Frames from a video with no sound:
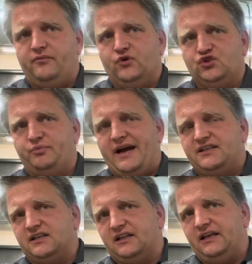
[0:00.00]
which
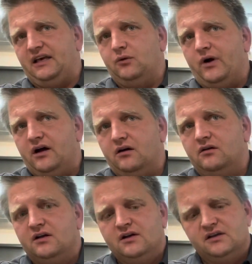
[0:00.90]
basically will
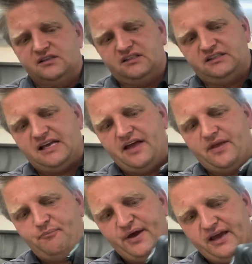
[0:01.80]
send
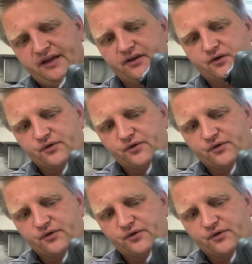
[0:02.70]
a pin